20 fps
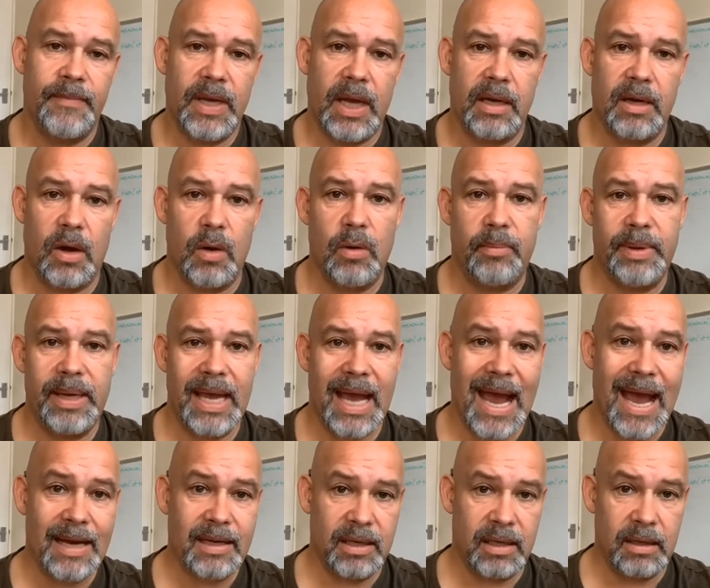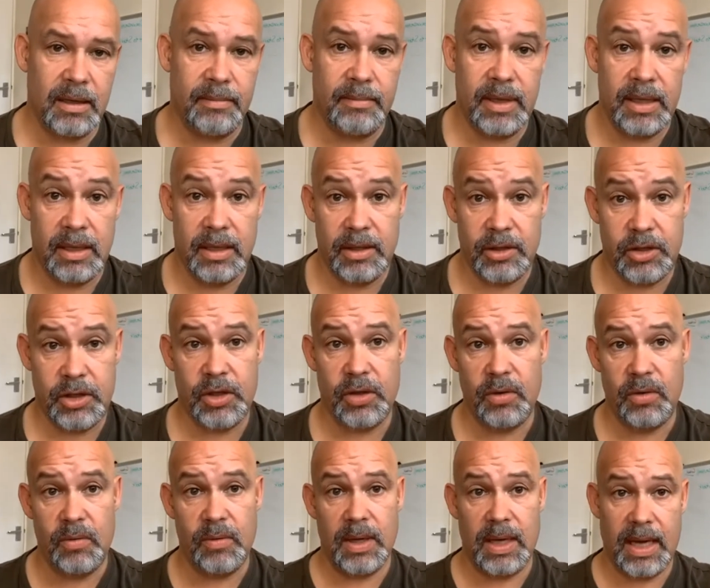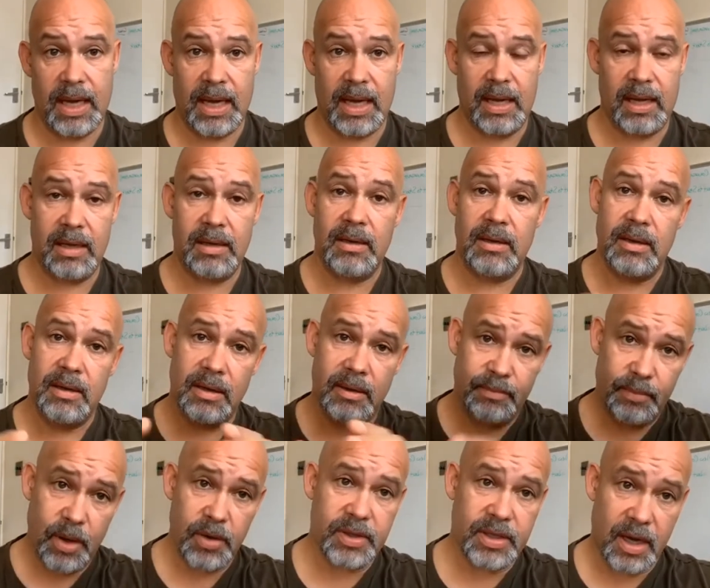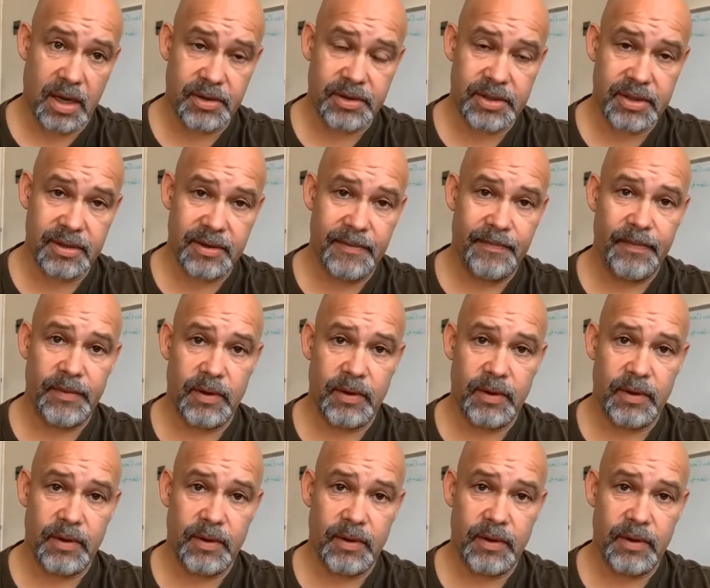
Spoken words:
and I will be adding them to a podcast.